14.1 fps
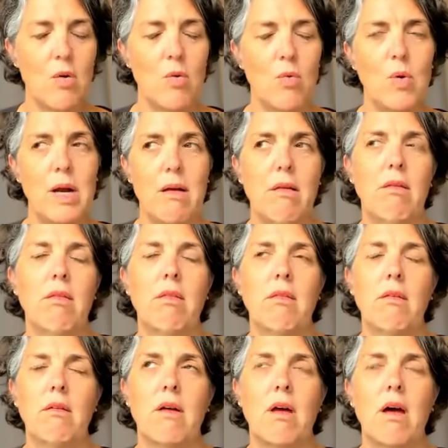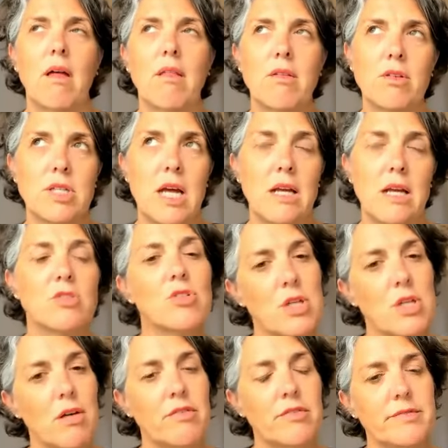with others and
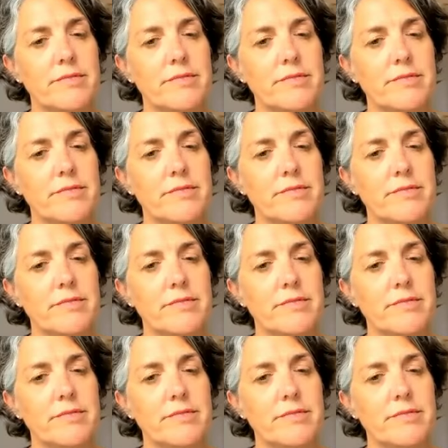yourself.